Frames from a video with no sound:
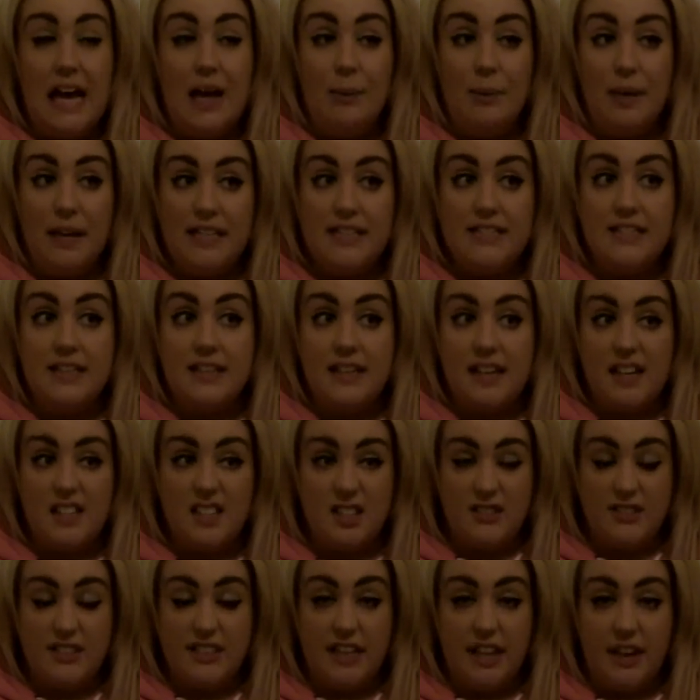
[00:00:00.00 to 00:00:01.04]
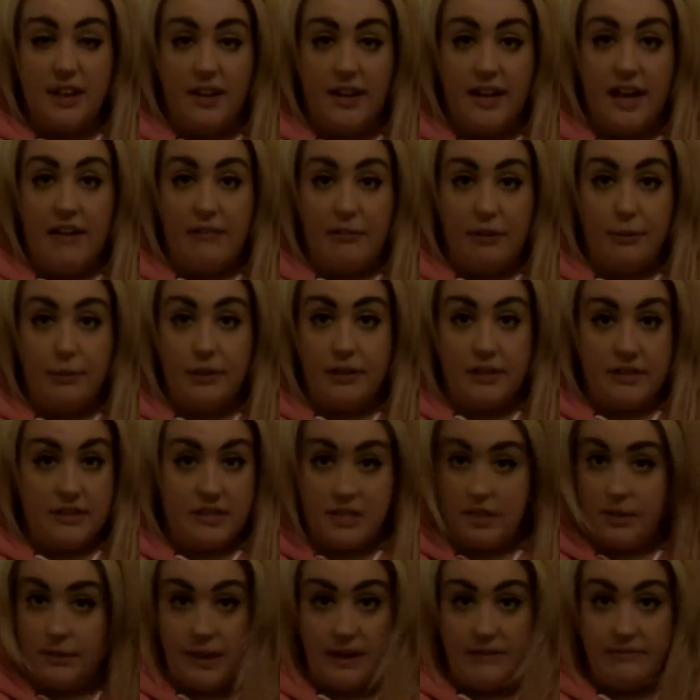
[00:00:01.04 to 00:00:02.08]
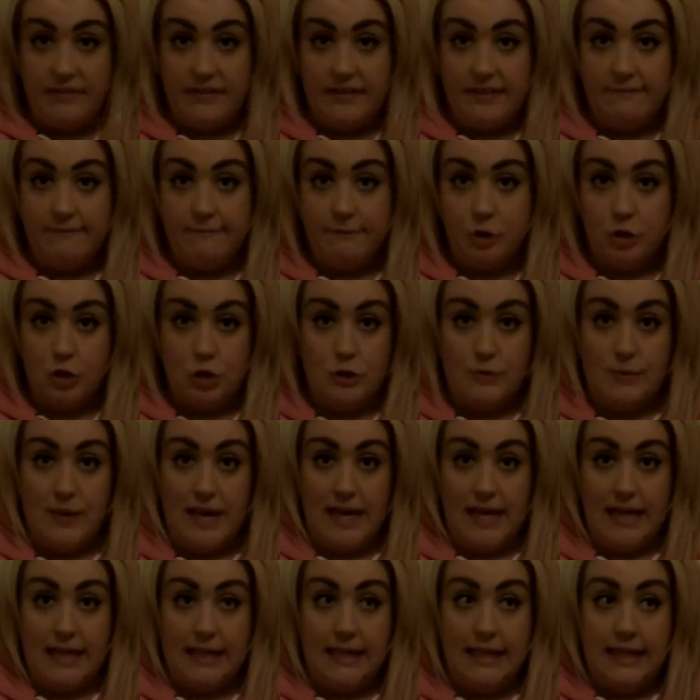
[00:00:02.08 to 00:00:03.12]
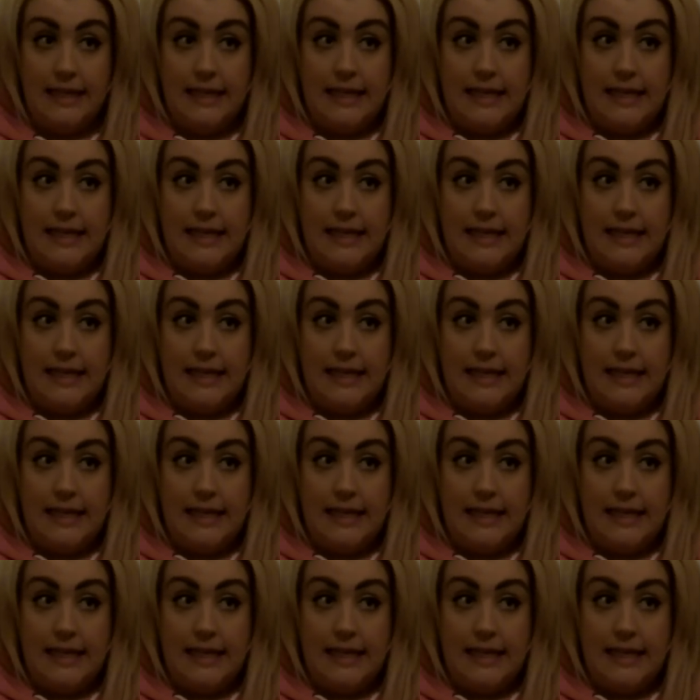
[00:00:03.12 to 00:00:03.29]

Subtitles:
I basically had to rely on everybody to do everything for me.